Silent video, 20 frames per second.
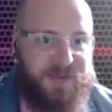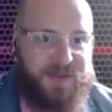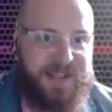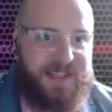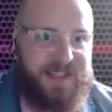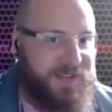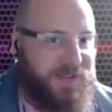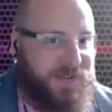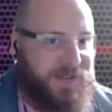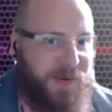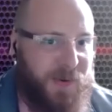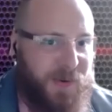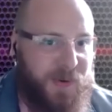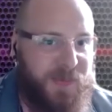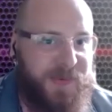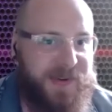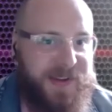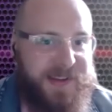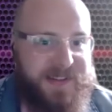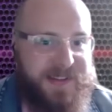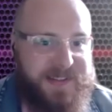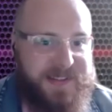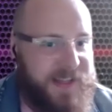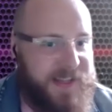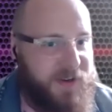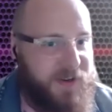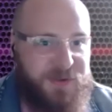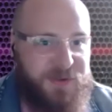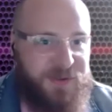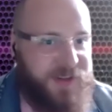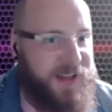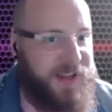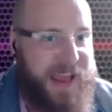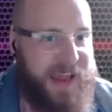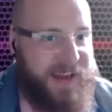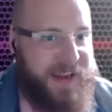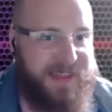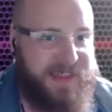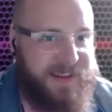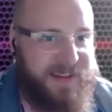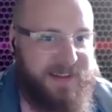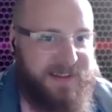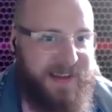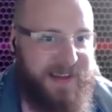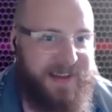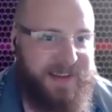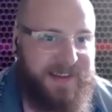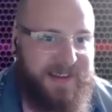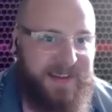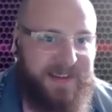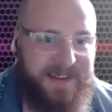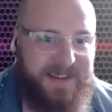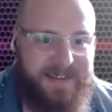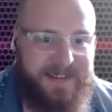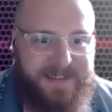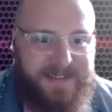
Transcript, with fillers: or like scorpions. They don't look anything alike.